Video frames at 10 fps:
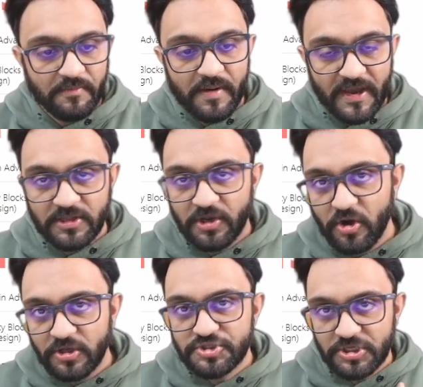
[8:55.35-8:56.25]
by the
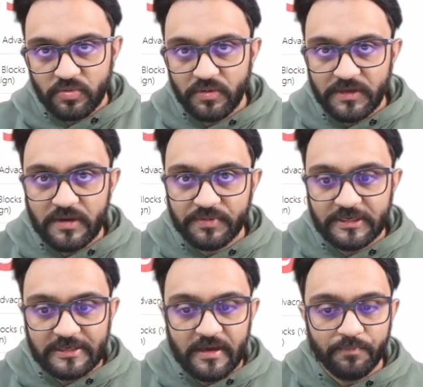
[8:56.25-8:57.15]
launch it will be
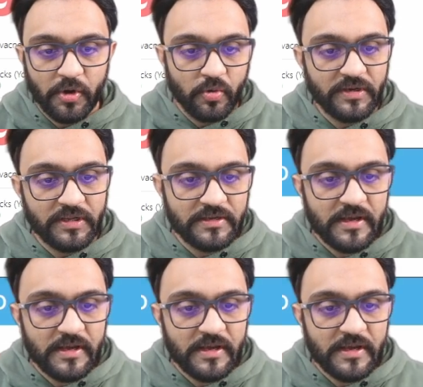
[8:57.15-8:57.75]
completely uploaded